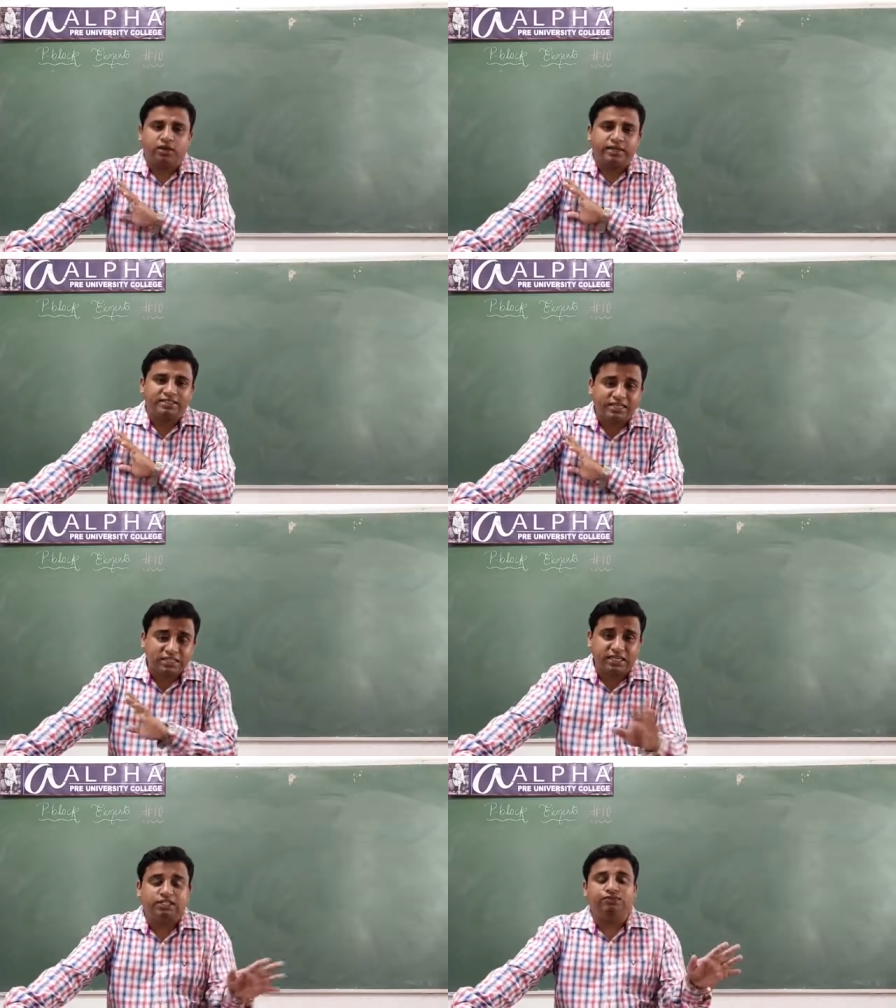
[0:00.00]

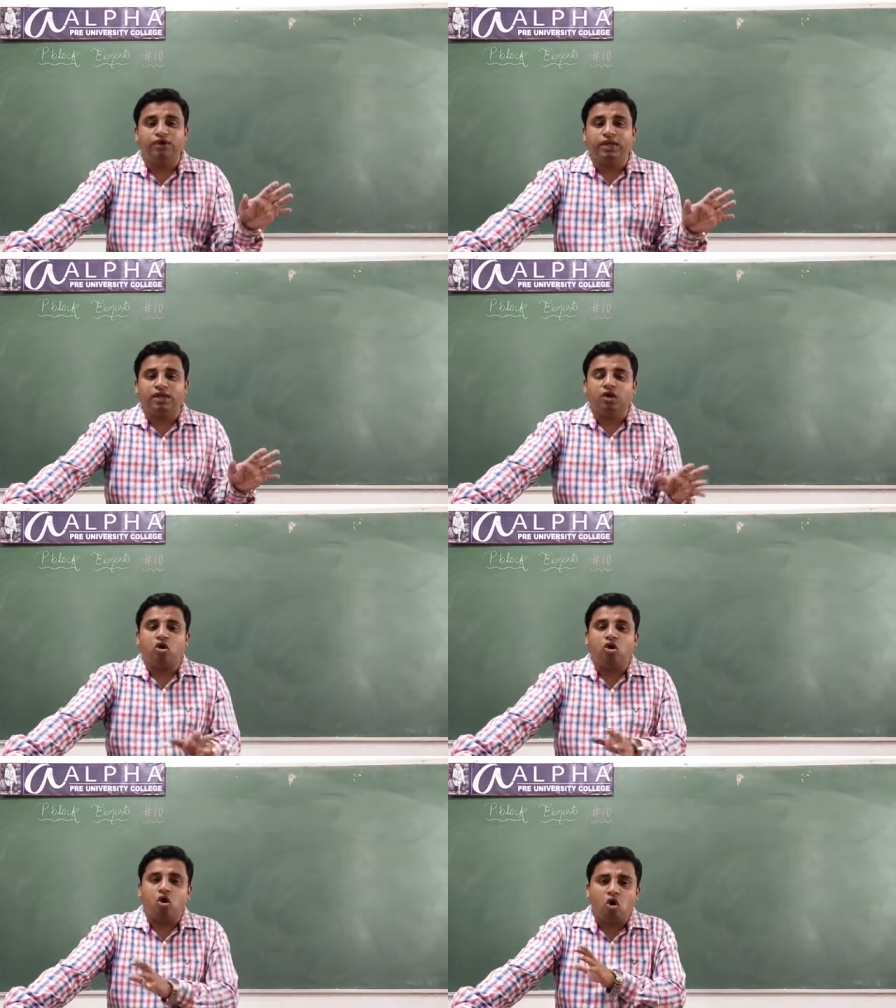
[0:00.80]
successfully
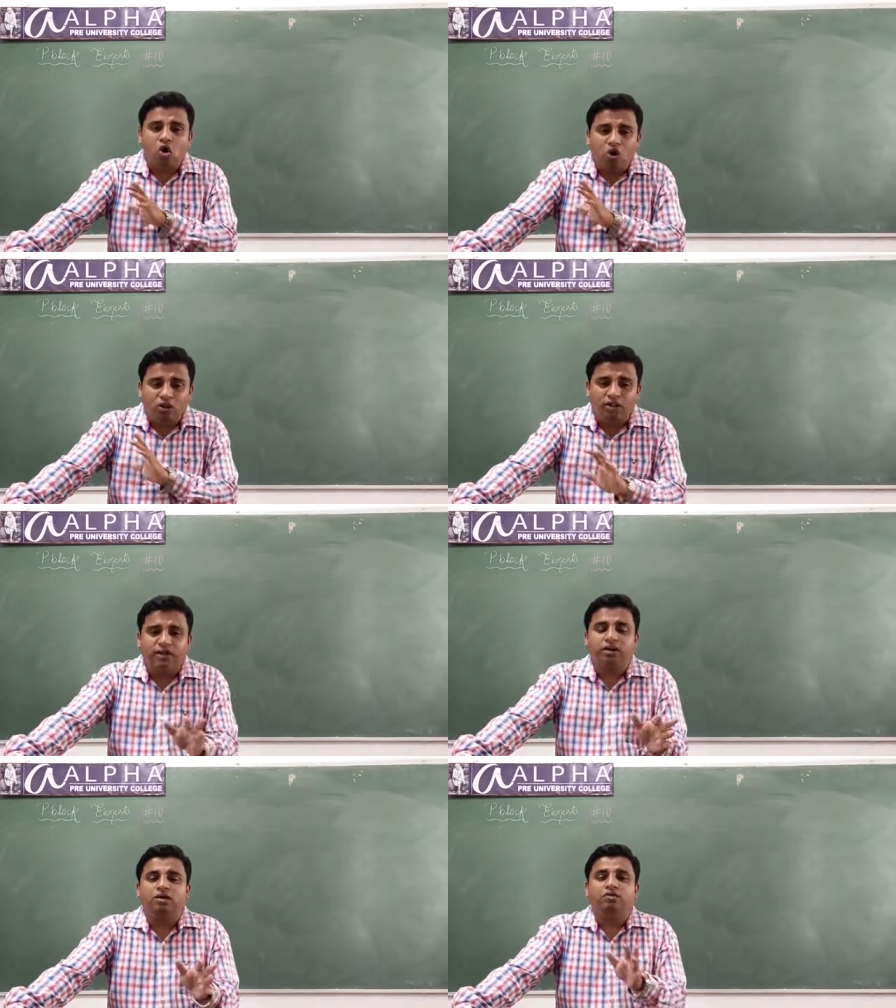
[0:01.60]
all
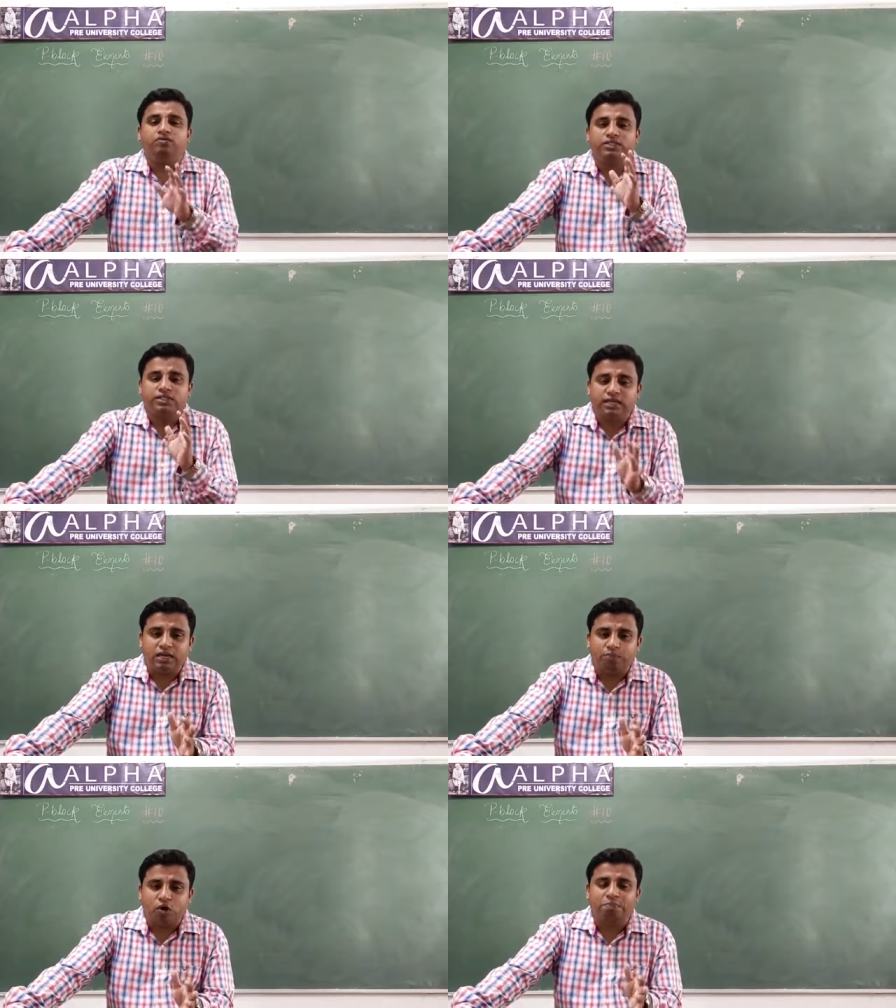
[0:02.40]
the physical
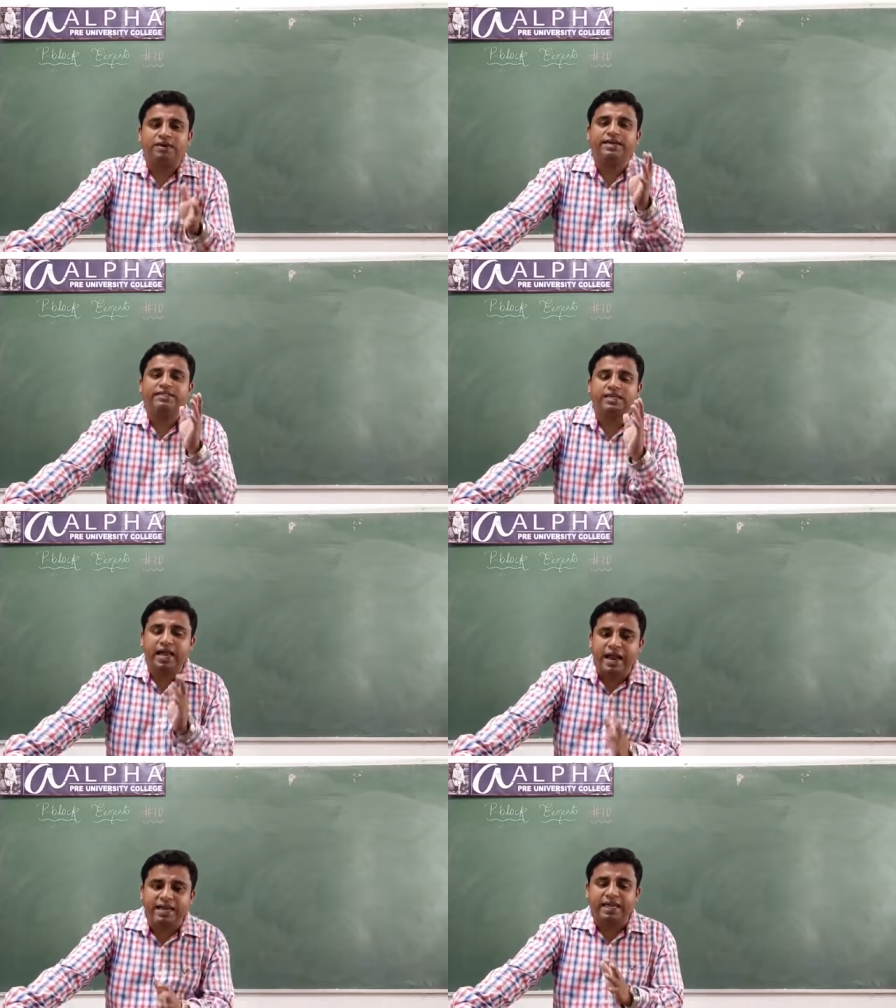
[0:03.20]
properties
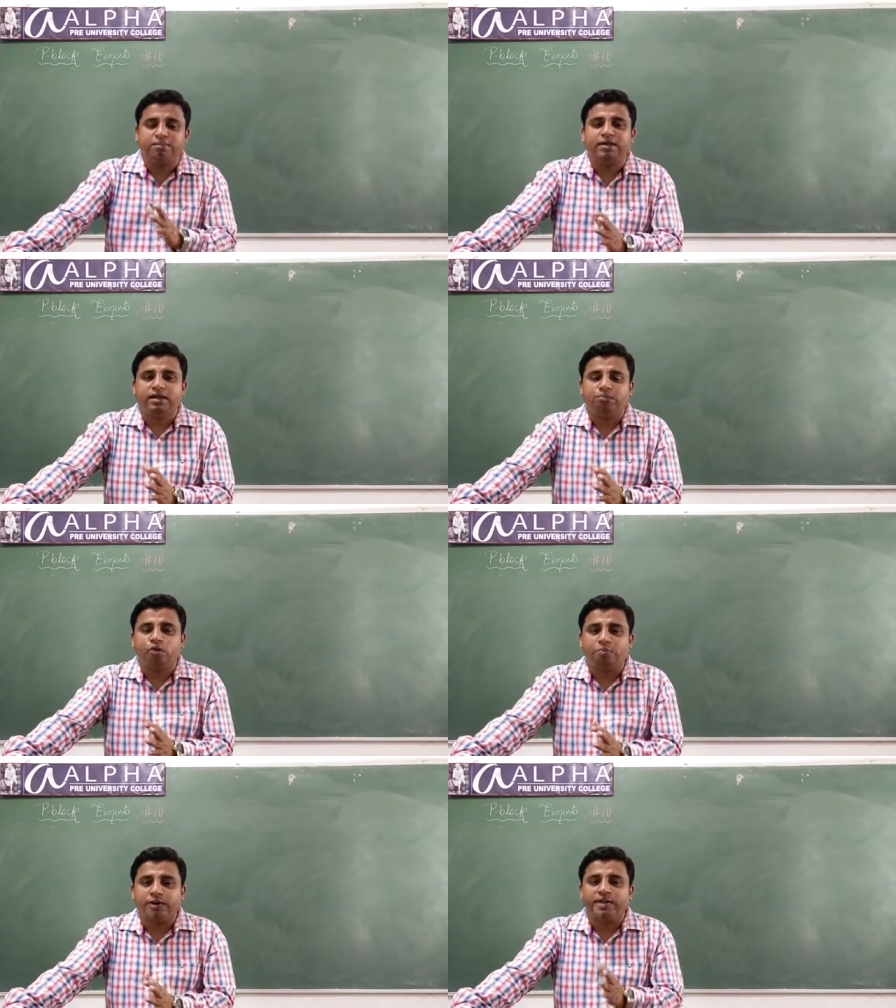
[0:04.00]
and chemical
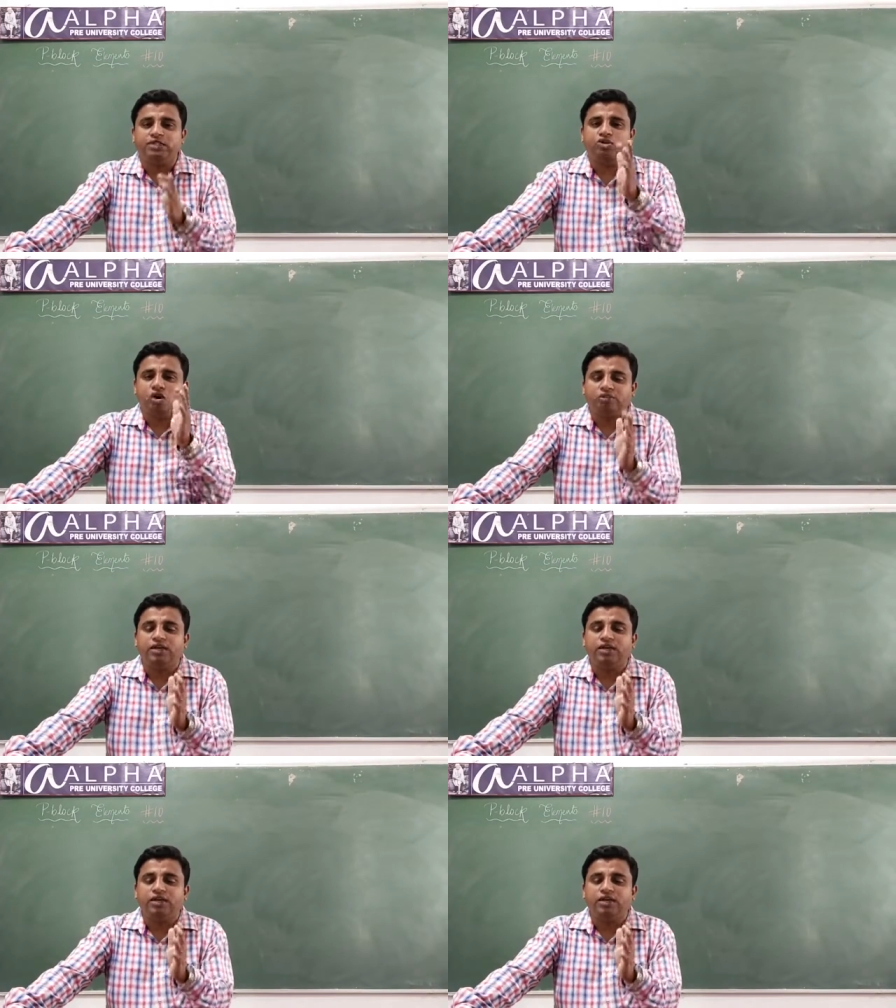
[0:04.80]
properties of